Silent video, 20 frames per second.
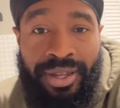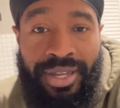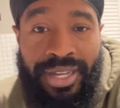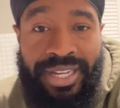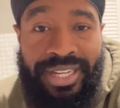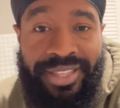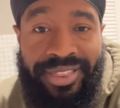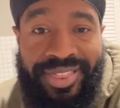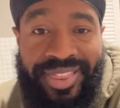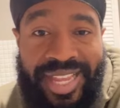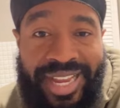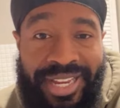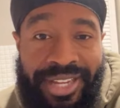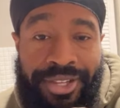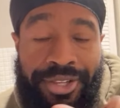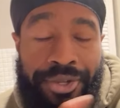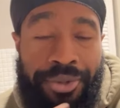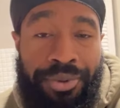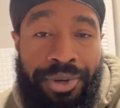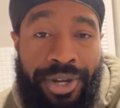And
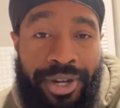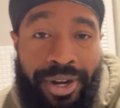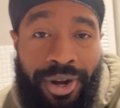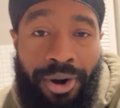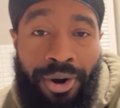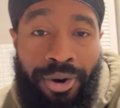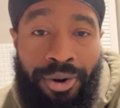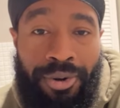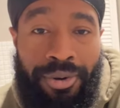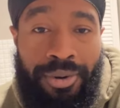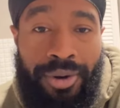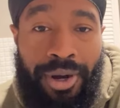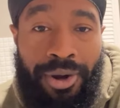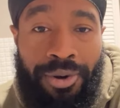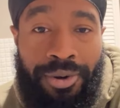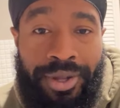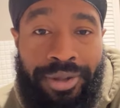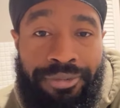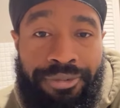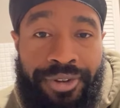thank you, Nicole
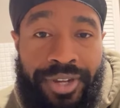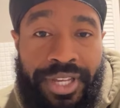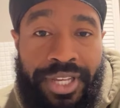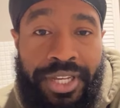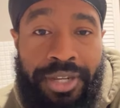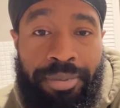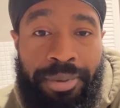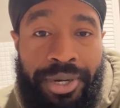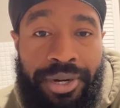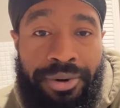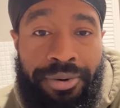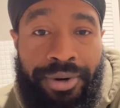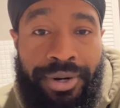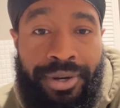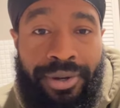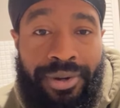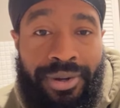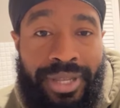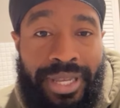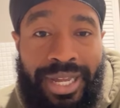Hogan, for keeping it real.